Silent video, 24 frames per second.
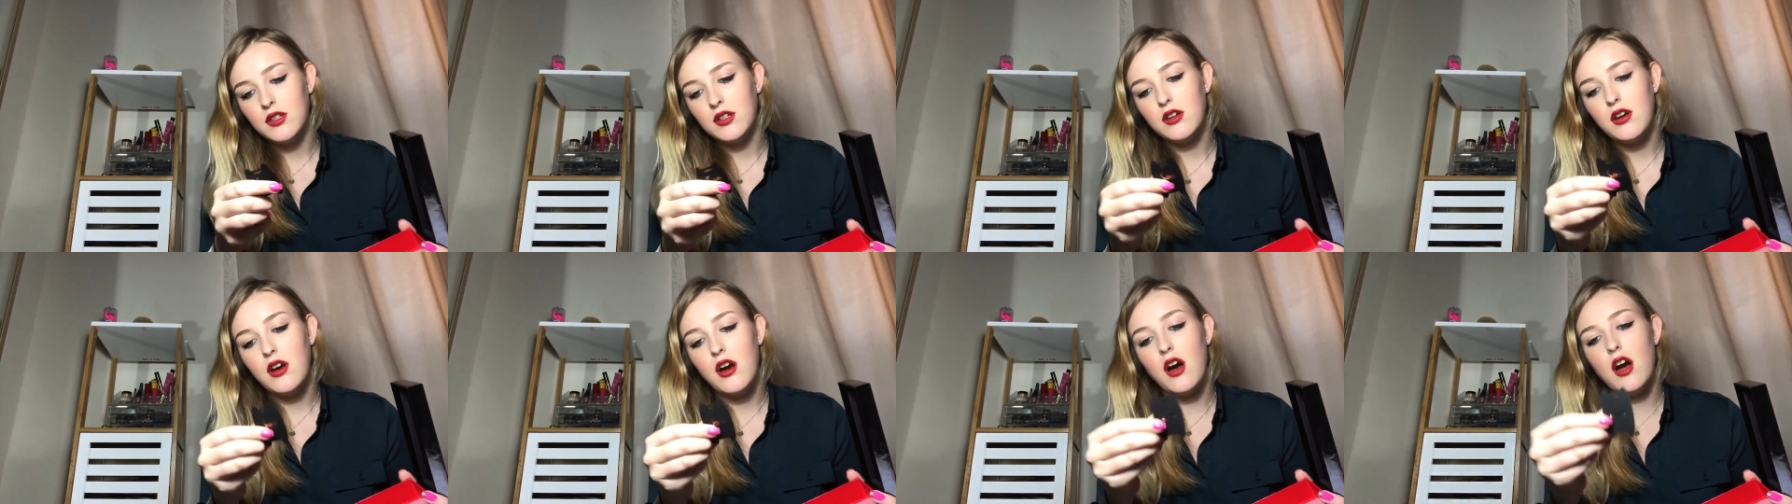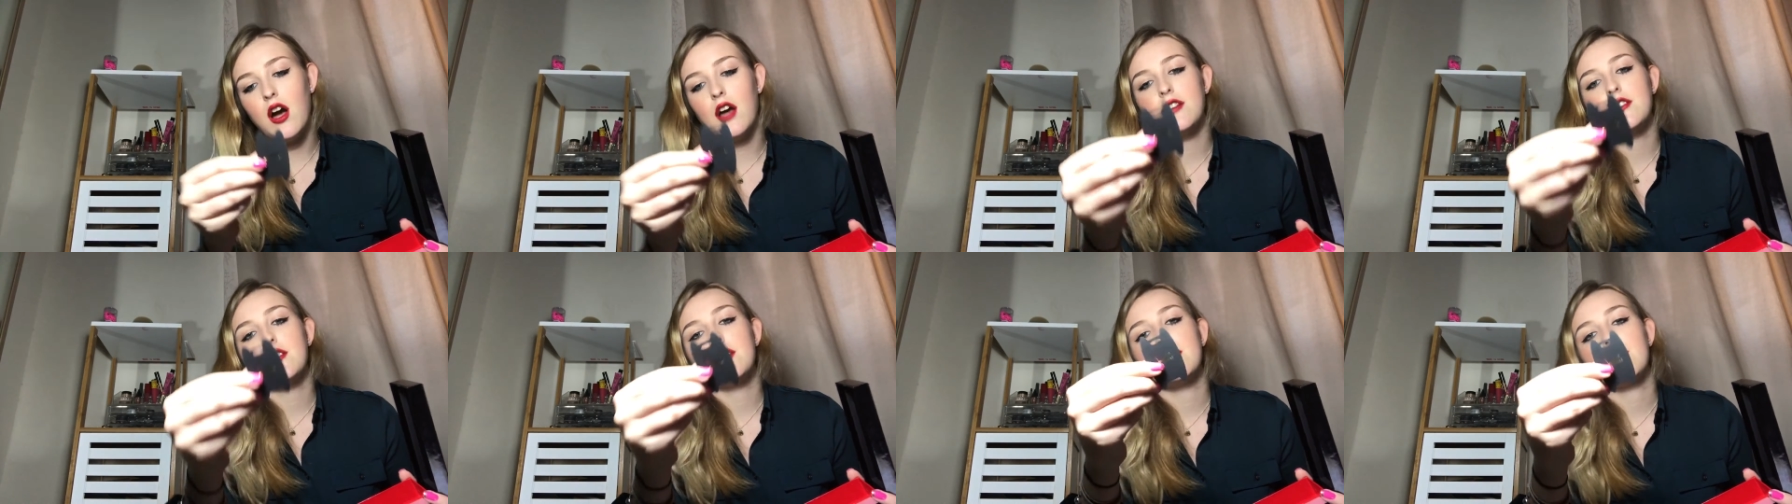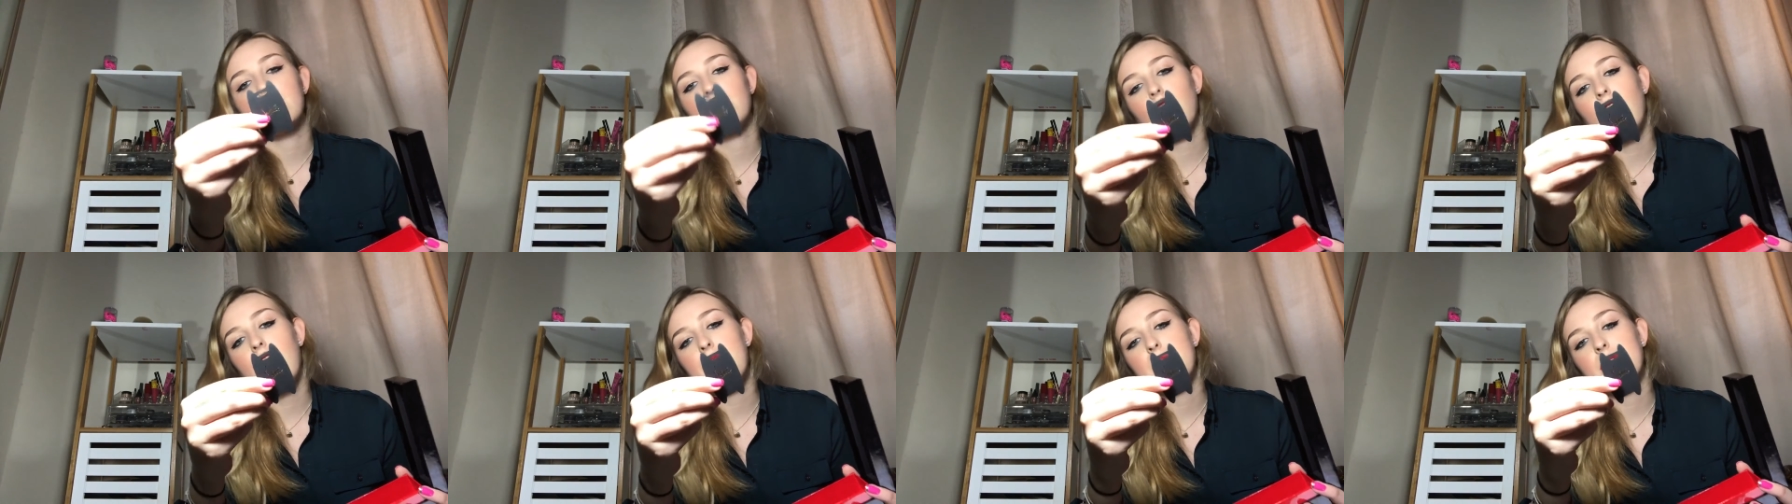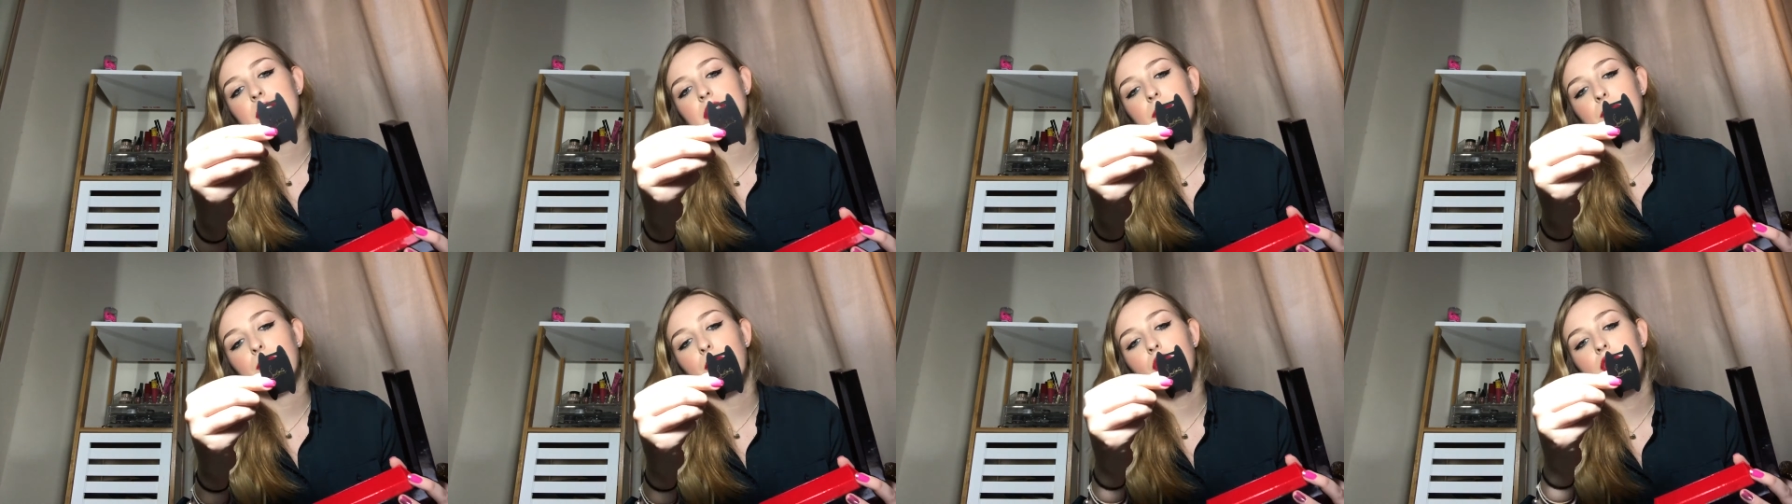card
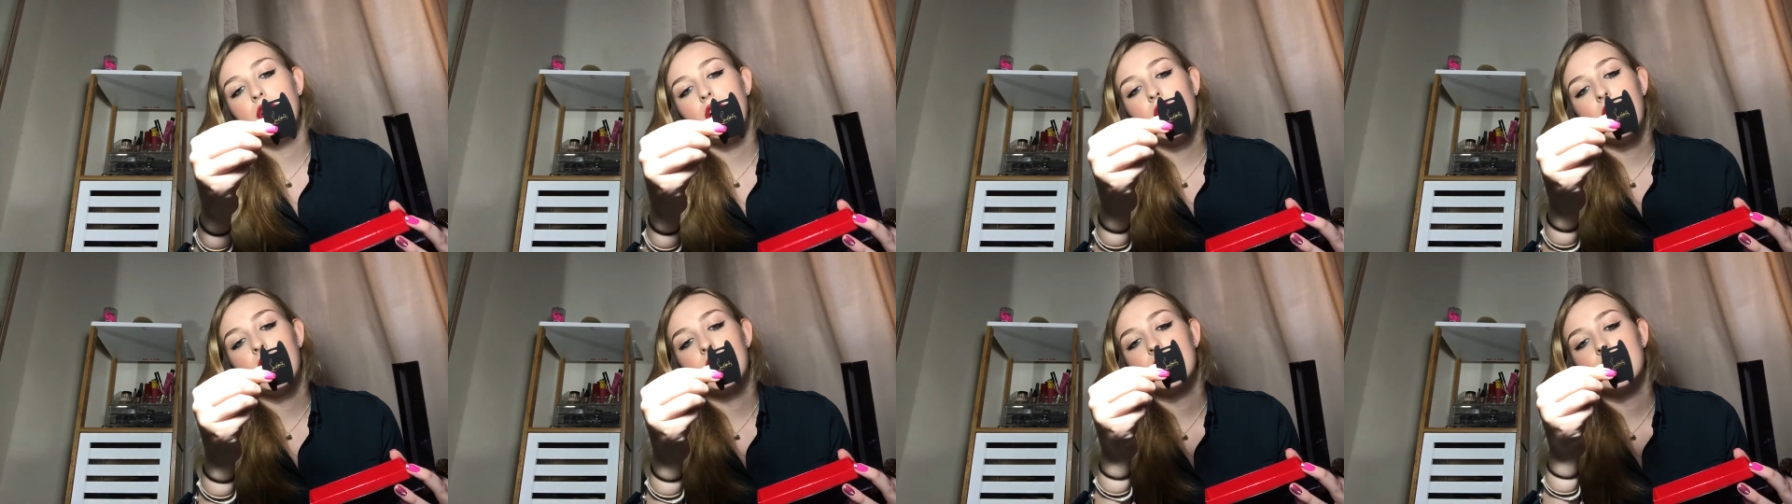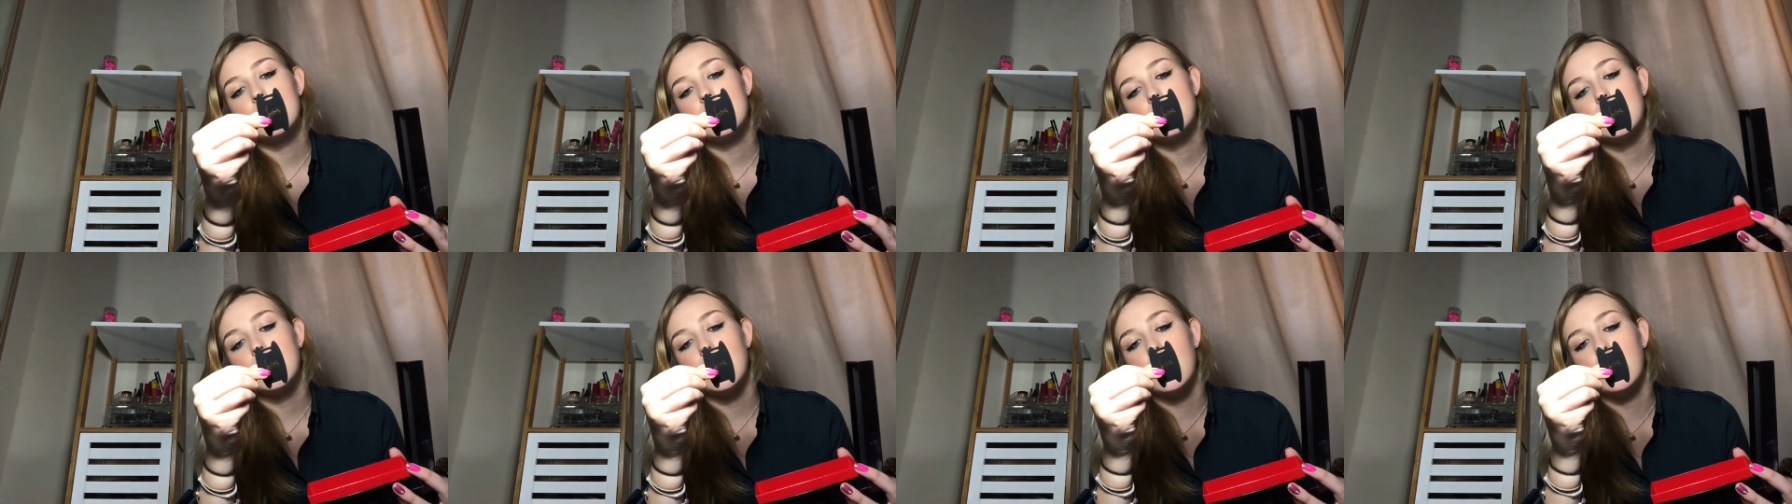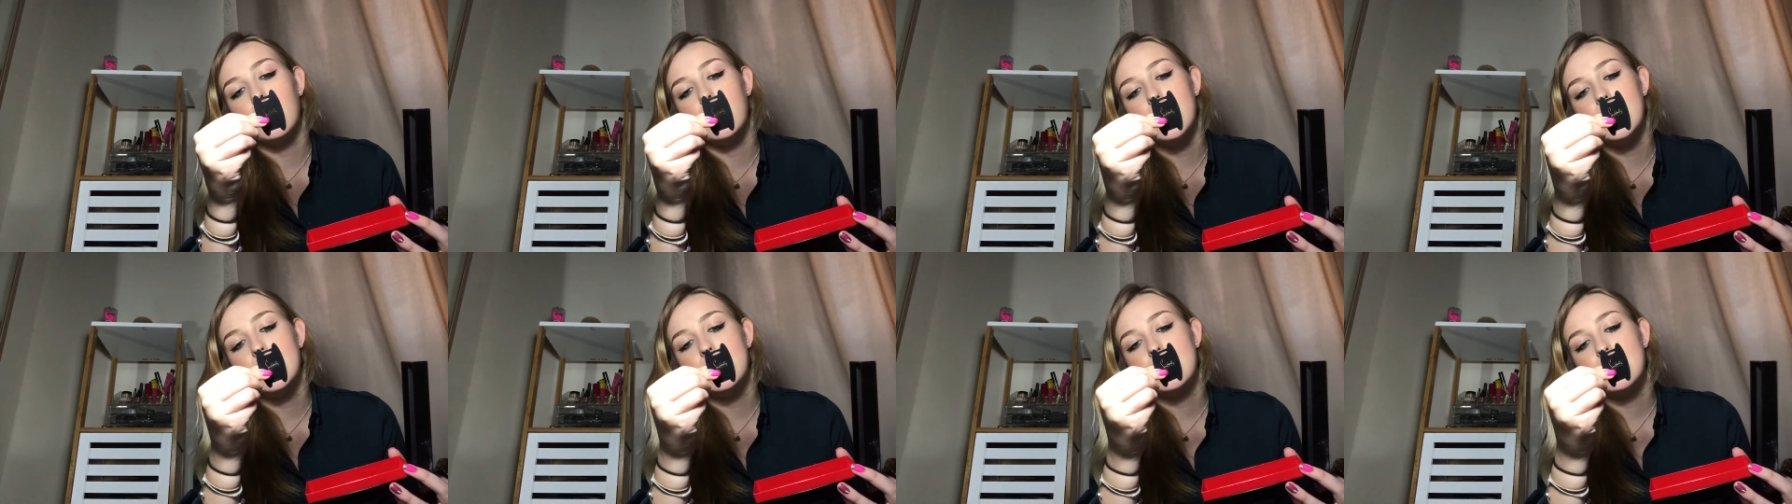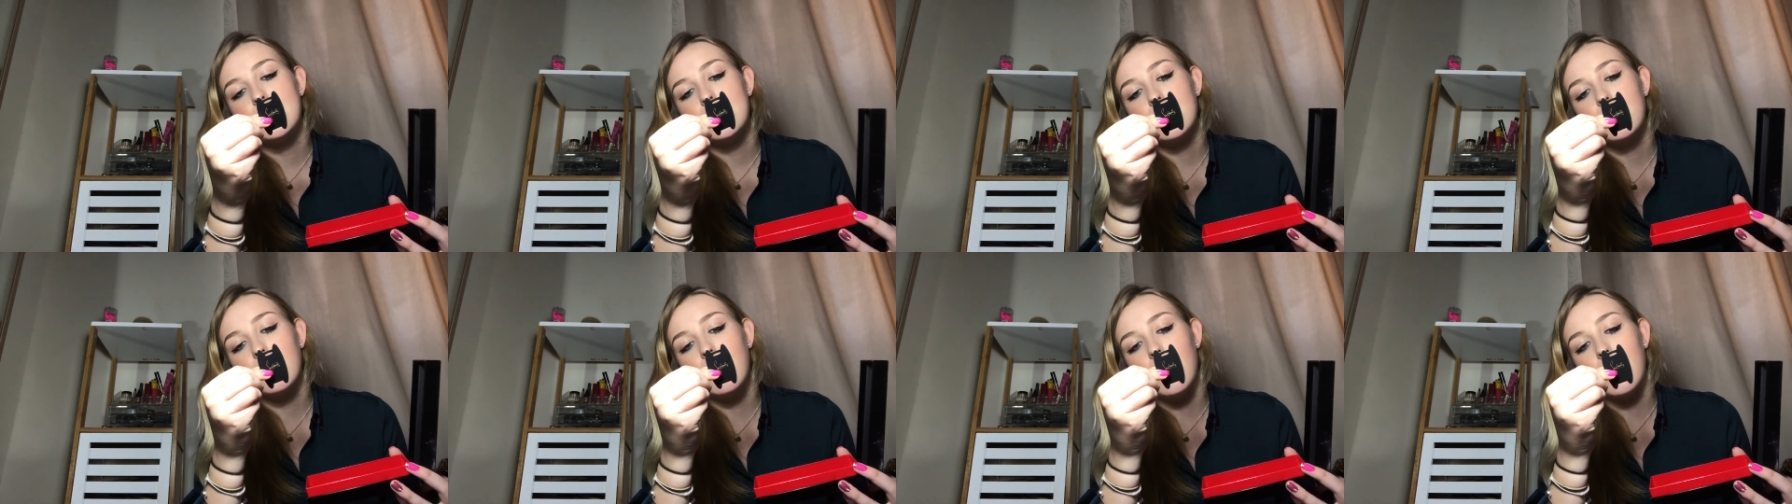describing the product so
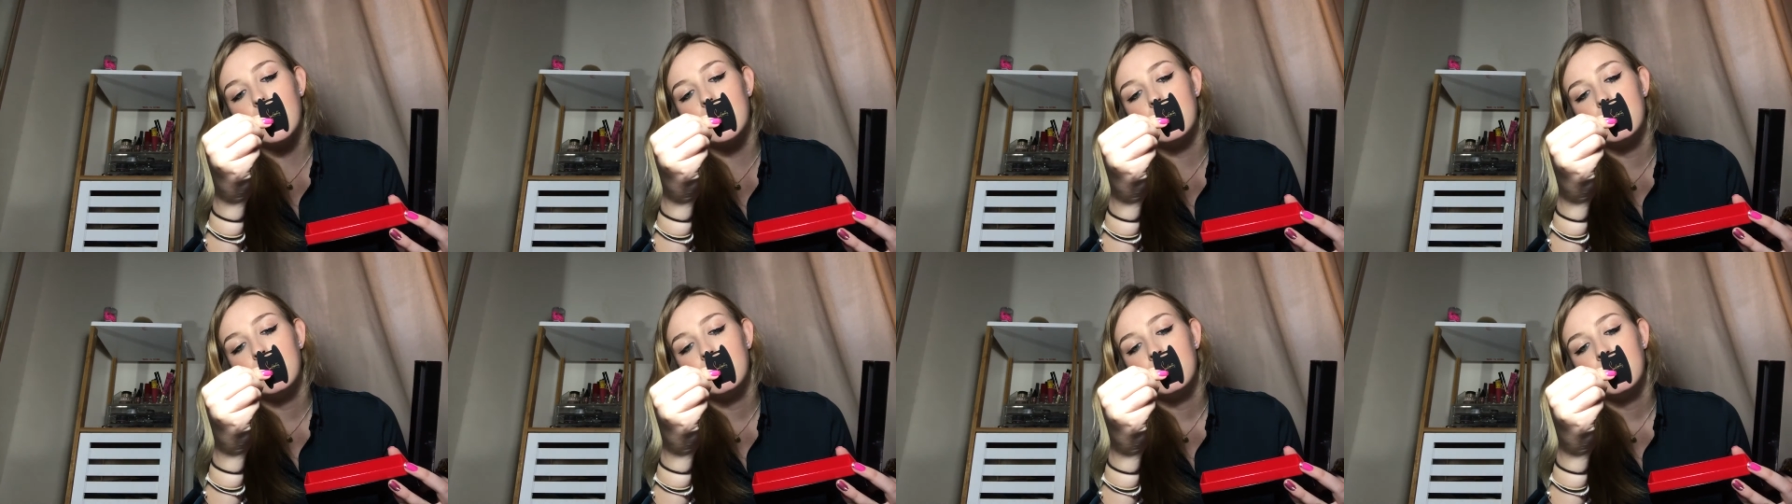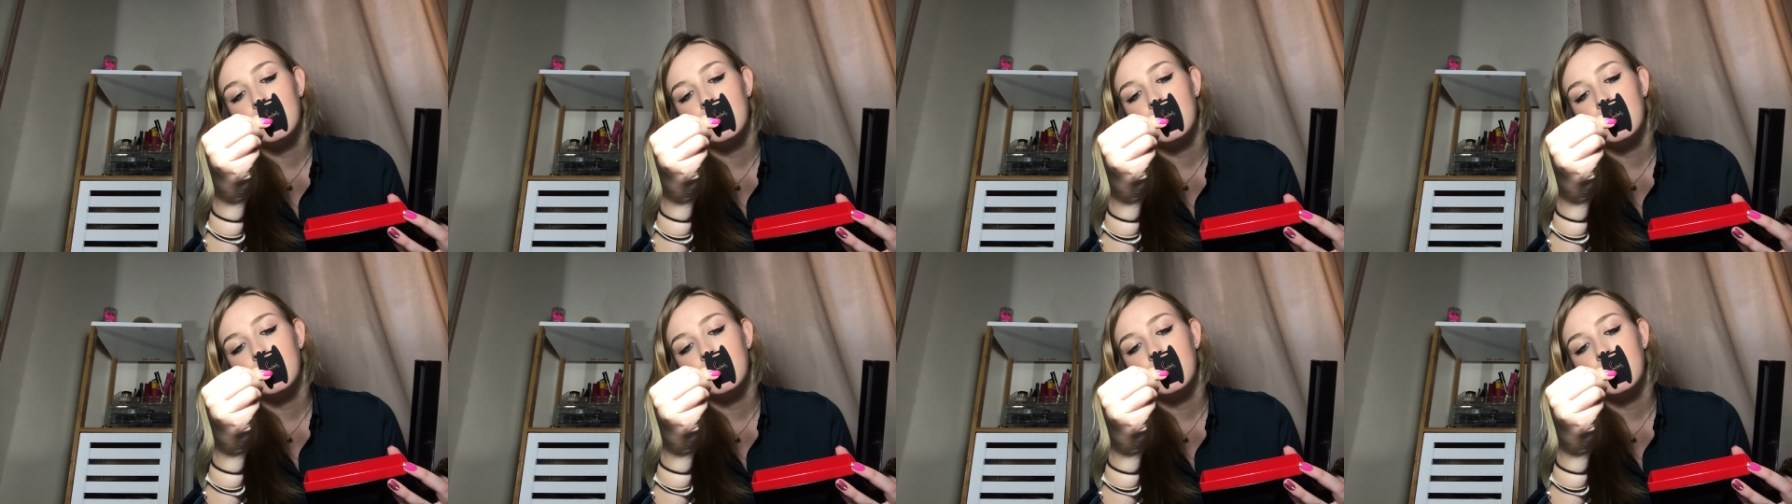it's got